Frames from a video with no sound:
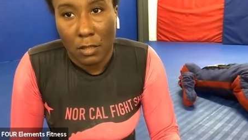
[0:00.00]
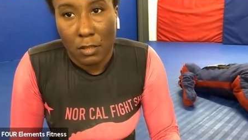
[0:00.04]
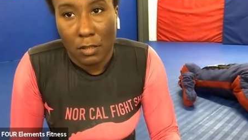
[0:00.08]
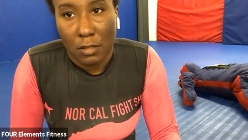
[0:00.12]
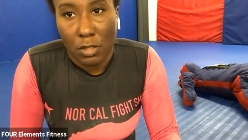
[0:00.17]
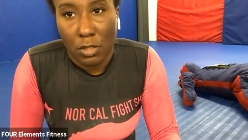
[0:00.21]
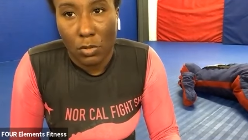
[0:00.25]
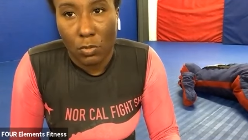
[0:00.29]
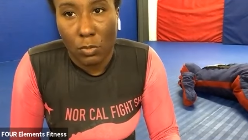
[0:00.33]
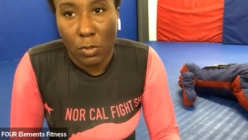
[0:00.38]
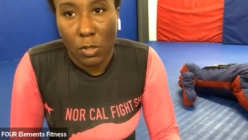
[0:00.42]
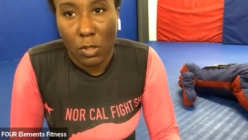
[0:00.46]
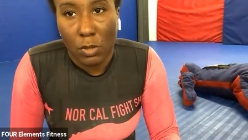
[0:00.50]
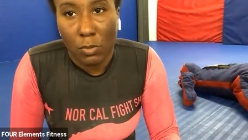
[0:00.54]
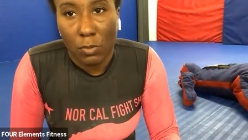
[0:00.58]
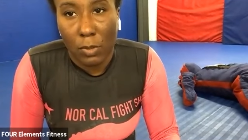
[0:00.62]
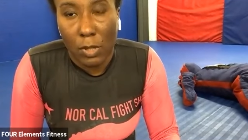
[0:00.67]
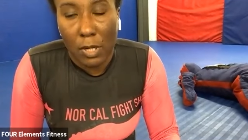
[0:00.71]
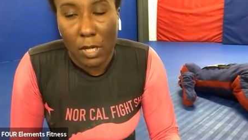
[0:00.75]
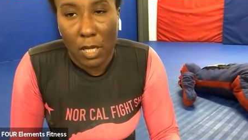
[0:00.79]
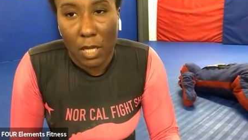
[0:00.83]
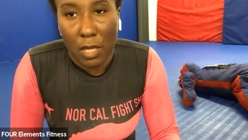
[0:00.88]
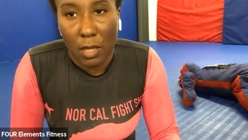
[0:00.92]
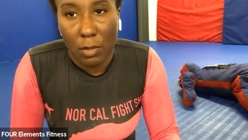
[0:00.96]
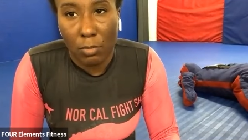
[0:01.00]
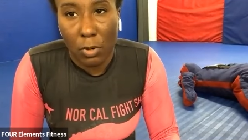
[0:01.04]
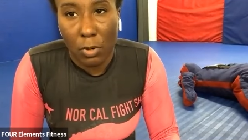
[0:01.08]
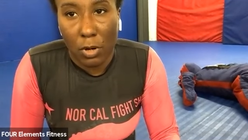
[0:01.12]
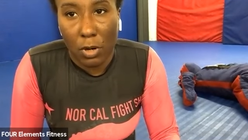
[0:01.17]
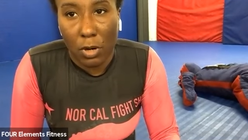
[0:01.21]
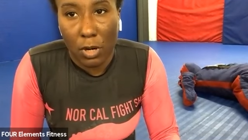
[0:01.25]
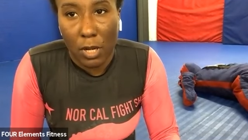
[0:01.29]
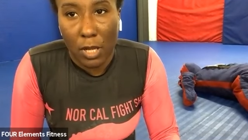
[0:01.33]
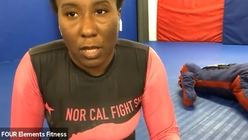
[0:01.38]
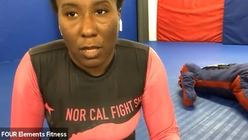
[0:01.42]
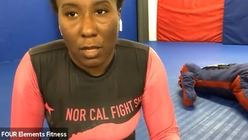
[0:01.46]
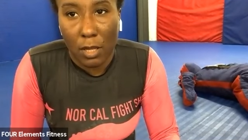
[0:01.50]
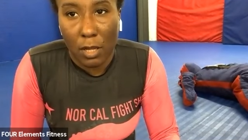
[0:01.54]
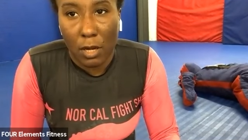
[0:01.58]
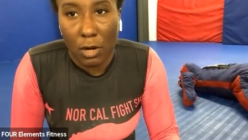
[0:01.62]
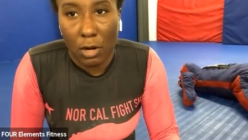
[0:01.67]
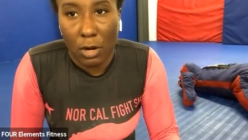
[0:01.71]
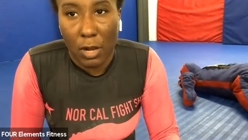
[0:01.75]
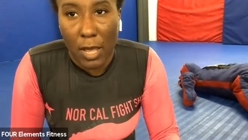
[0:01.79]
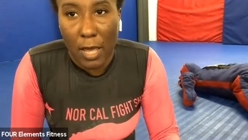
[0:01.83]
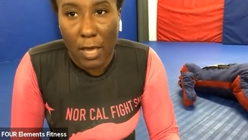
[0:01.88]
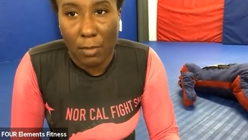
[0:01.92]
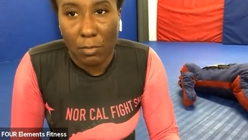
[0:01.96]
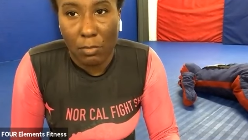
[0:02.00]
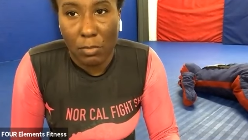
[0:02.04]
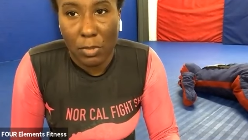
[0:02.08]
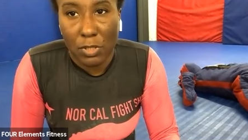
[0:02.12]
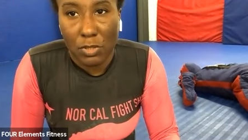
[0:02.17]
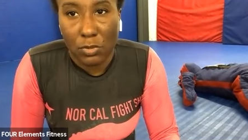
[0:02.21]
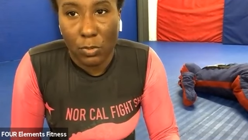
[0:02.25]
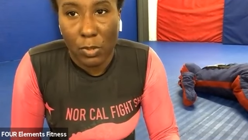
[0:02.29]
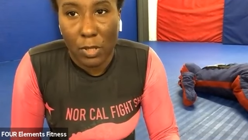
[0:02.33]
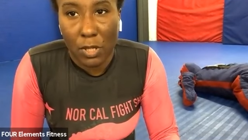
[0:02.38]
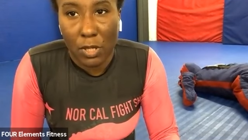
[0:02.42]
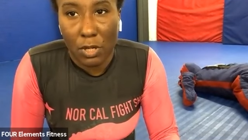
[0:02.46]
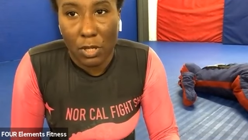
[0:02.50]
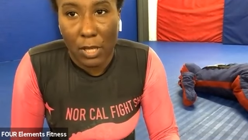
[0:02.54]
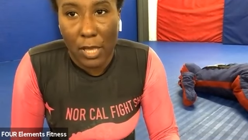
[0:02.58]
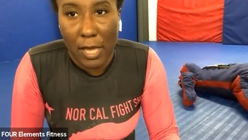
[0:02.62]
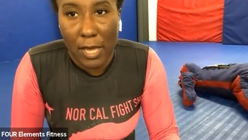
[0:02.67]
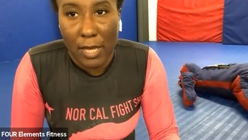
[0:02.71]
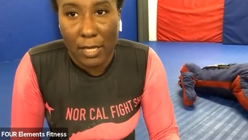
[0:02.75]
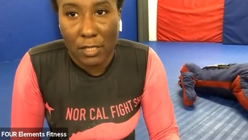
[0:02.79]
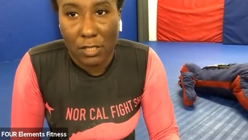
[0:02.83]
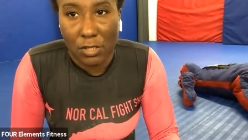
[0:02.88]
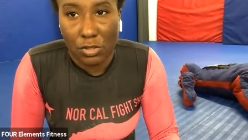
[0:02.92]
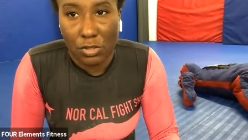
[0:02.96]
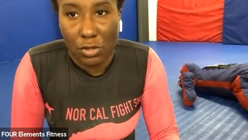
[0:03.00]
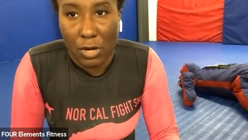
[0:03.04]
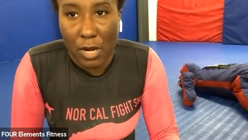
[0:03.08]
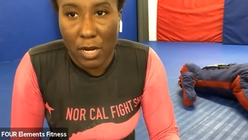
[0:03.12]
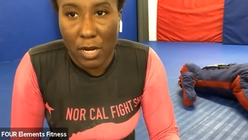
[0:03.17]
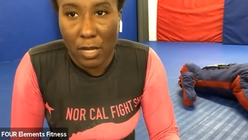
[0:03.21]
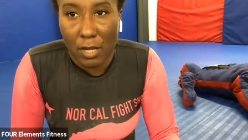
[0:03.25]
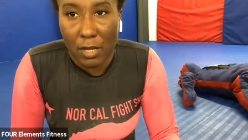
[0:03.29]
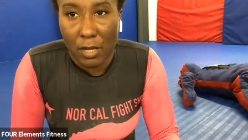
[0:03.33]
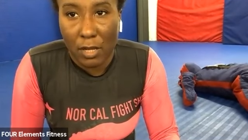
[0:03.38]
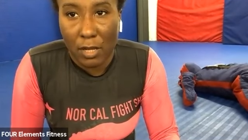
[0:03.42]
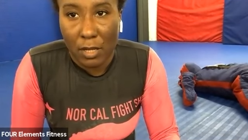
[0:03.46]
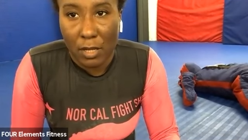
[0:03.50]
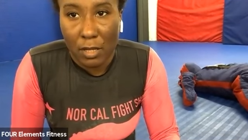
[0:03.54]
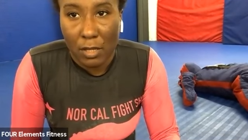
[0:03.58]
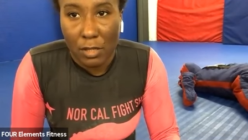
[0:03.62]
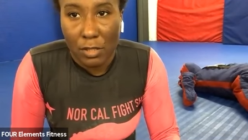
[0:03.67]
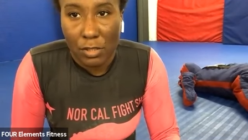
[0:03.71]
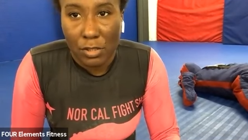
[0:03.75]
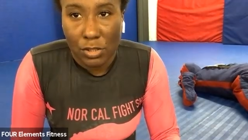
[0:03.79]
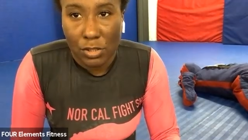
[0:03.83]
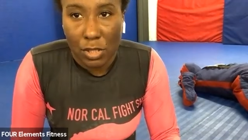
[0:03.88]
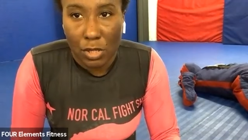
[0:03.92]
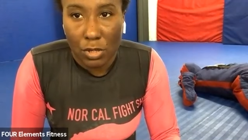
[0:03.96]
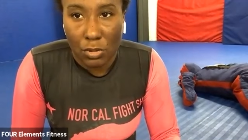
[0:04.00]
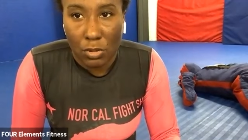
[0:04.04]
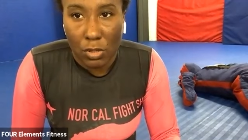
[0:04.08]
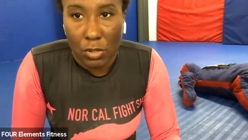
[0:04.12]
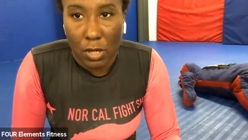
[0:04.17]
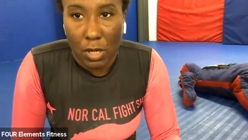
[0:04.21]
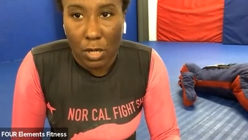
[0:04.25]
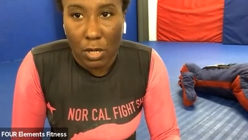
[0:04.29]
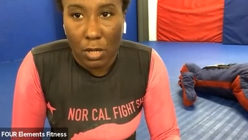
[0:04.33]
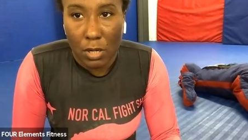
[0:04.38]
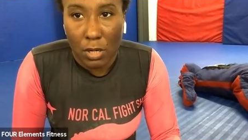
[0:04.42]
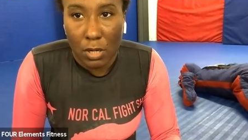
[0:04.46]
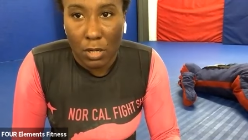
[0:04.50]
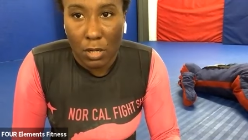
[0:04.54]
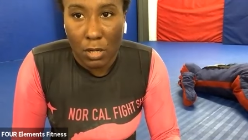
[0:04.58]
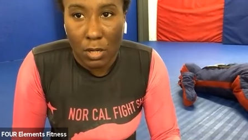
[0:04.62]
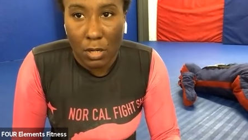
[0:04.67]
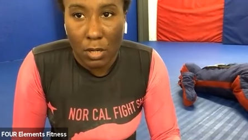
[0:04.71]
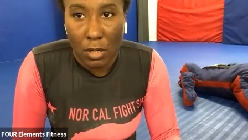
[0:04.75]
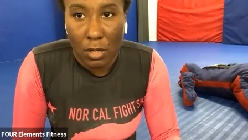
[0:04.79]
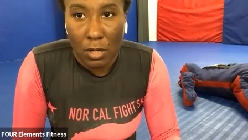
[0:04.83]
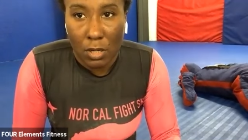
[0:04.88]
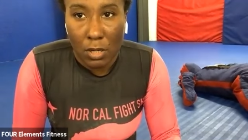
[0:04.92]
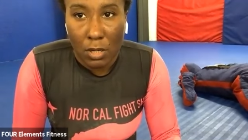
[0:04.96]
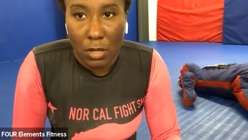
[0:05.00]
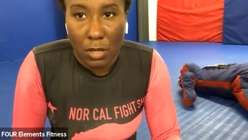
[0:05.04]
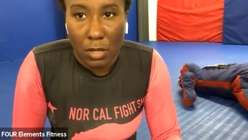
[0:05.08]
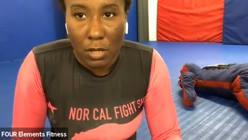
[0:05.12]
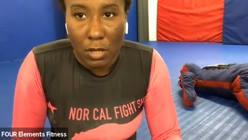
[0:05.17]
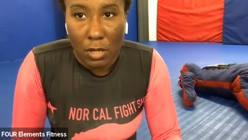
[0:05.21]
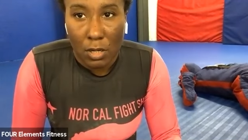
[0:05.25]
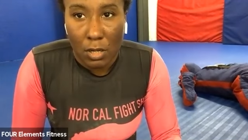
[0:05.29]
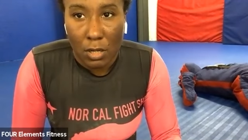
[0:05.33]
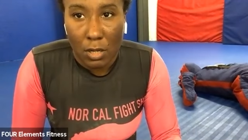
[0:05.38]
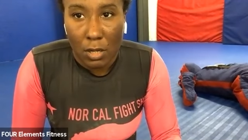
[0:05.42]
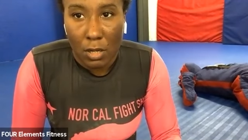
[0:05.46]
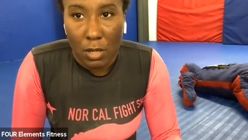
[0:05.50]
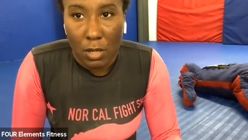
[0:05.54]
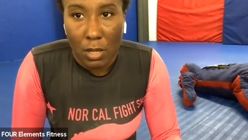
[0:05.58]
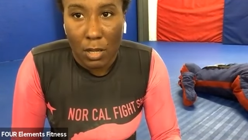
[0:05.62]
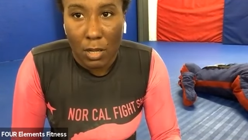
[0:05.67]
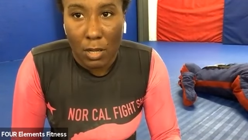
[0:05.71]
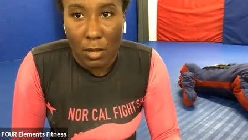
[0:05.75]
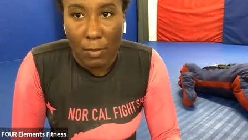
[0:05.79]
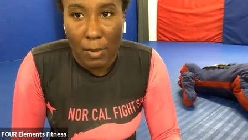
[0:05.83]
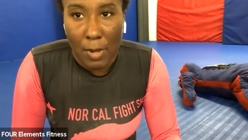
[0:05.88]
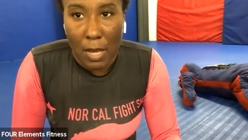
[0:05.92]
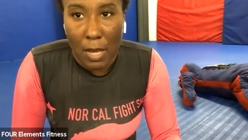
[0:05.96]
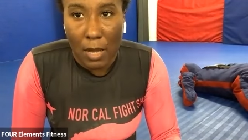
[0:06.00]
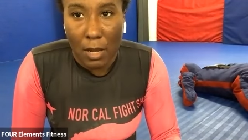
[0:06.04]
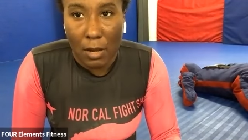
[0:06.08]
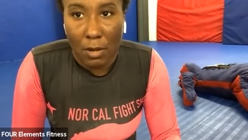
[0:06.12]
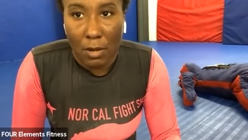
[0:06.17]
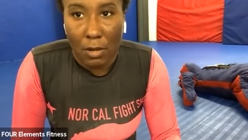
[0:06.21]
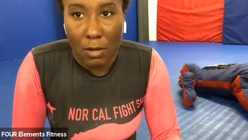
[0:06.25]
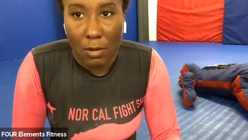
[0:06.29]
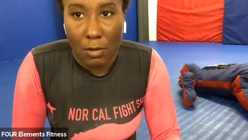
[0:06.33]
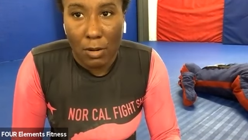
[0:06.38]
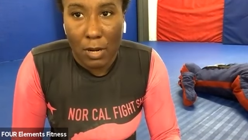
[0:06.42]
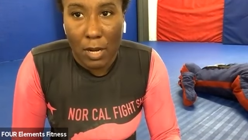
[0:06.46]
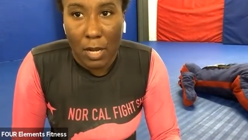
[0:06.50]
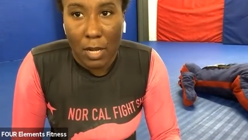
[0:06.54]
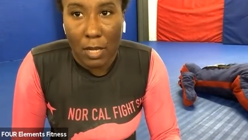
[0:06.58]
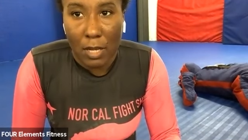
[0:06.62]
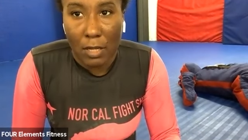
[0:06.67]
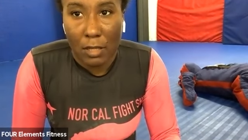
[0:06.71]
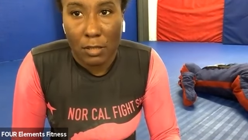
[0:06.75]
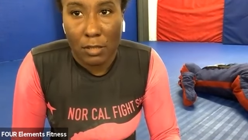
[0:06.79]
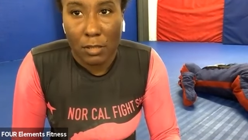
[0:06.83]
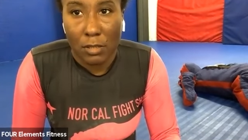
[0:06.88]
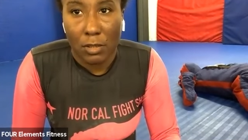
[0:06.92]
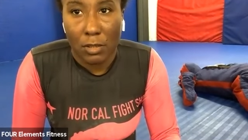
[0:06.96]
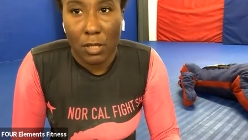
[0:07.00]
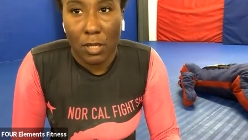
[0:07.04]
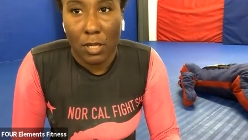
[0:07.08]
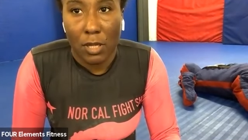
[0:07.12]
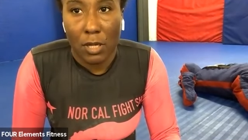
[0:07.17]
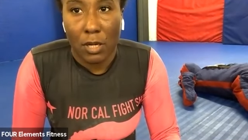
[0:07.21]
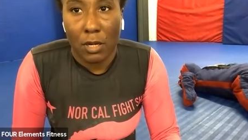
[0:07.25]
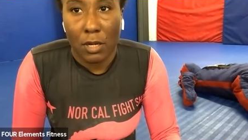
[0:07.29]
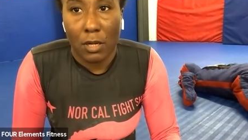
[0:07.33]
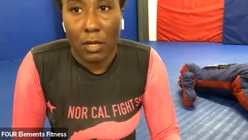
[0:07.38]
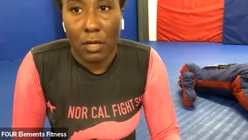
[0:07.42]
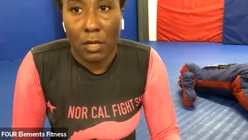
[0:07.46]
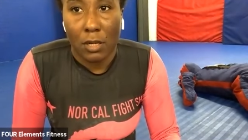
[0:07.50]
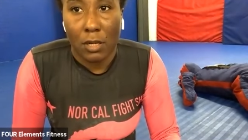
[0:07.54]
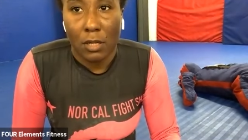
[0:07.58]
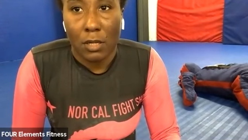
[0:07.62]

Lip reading: So you really want to keep her head between your legs and try to choke her or come out. Right. So here.